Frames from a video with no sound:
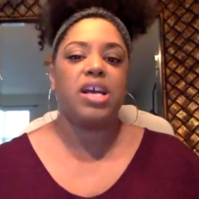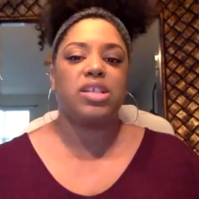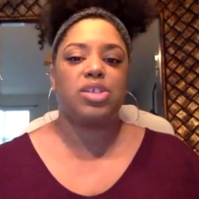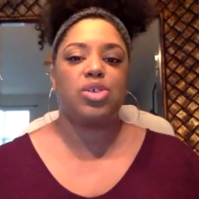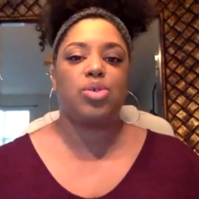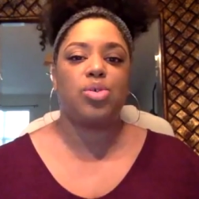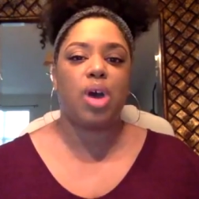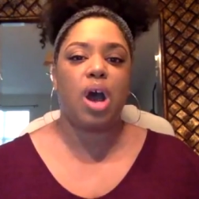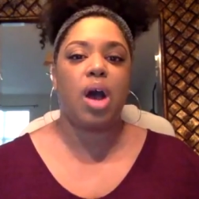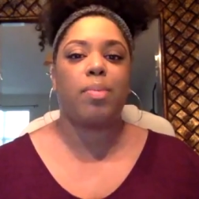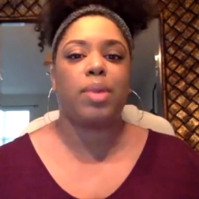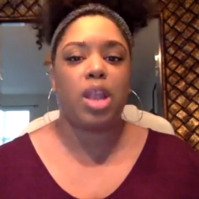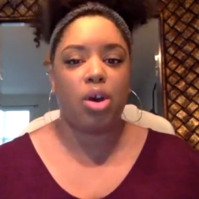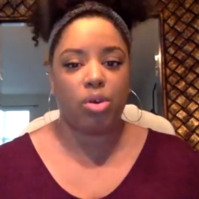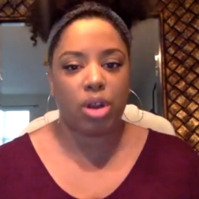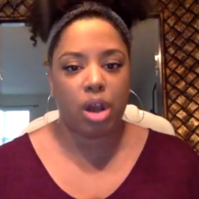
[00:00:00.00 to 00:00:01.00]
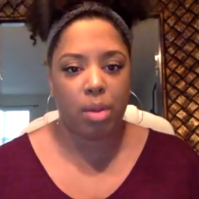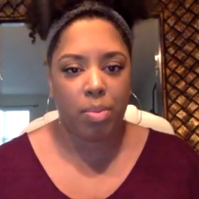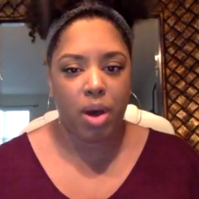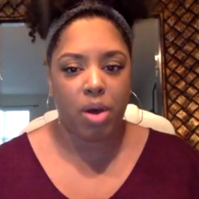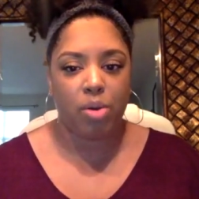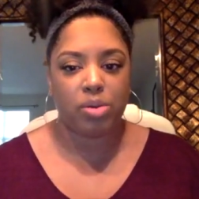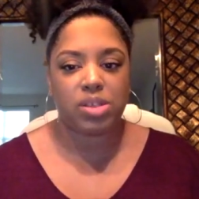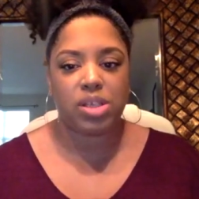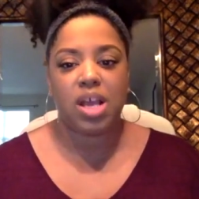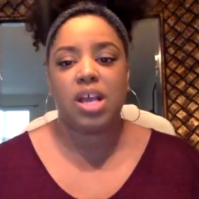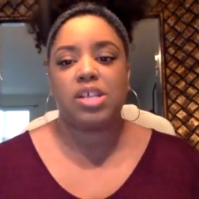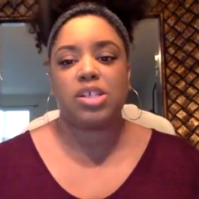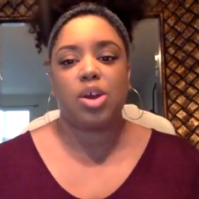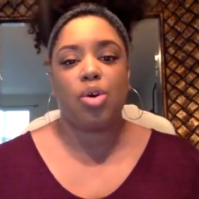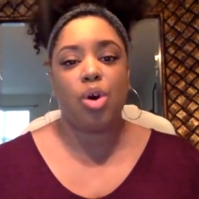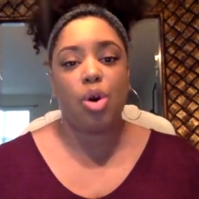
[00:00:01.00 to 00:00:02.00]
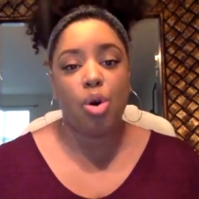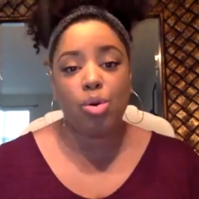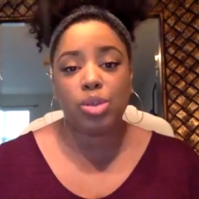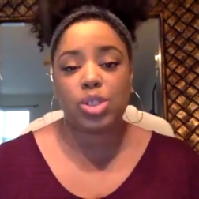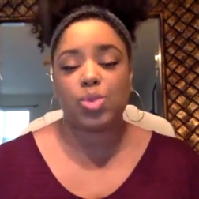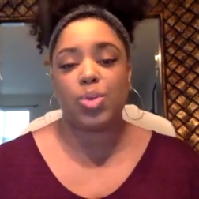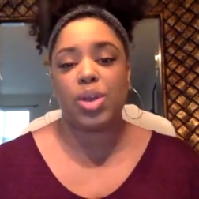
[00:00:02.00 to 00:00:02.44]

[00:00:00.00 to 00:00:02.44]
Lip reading: to upload a post. So Hootsuite